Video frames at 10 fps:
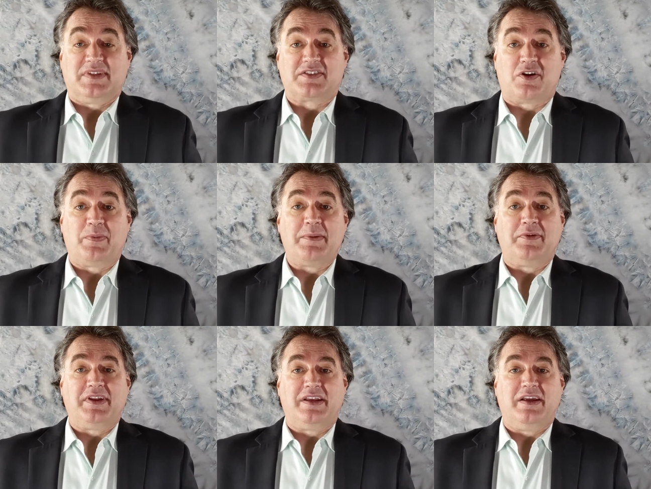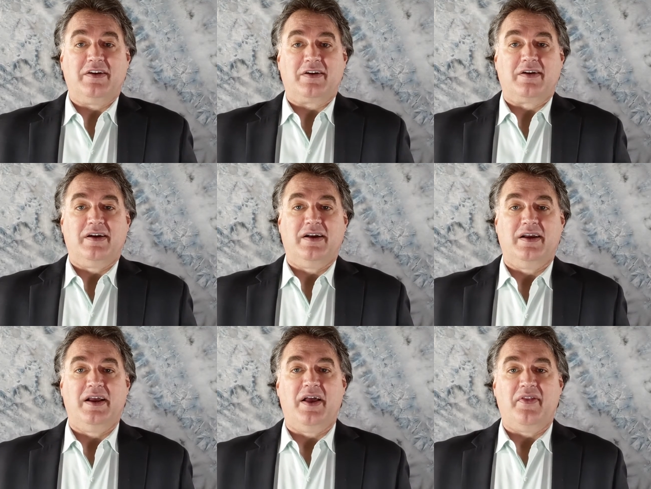That's all people need to hear.
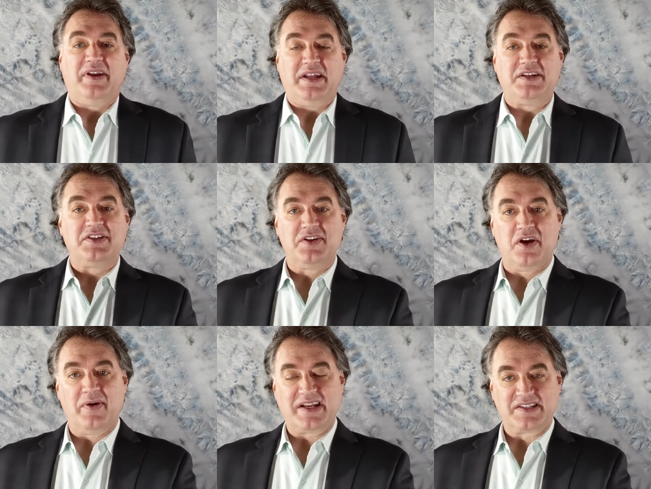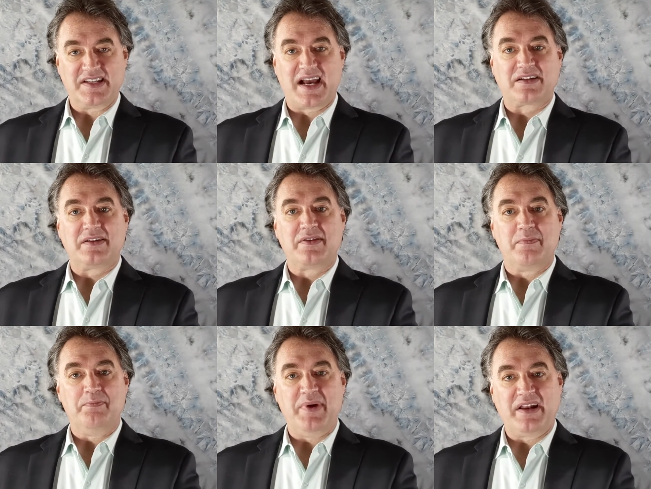They need to know exactly
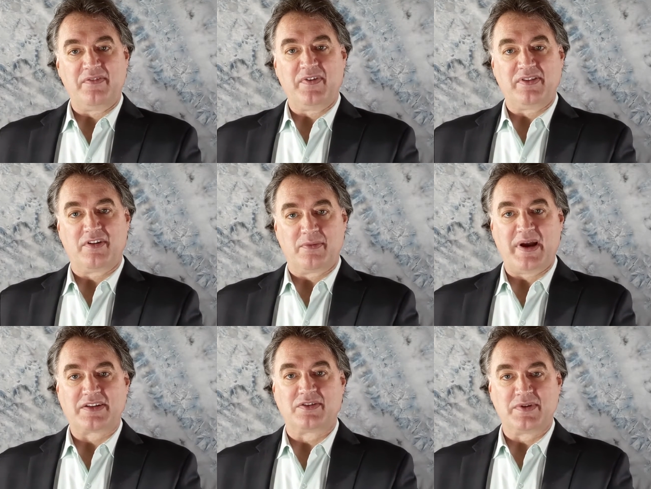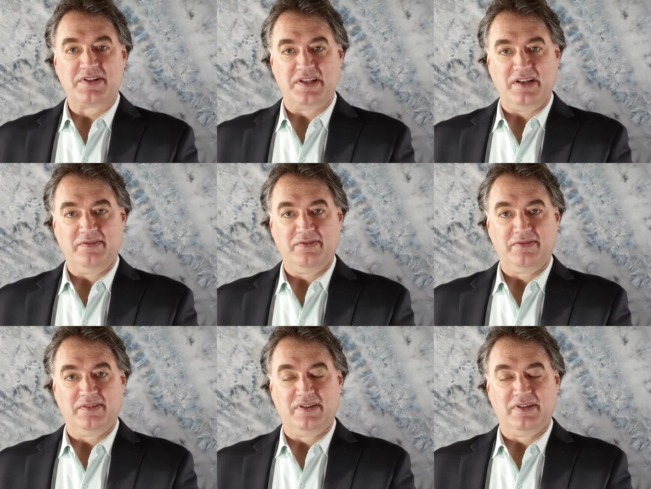the benefit they're about to receive,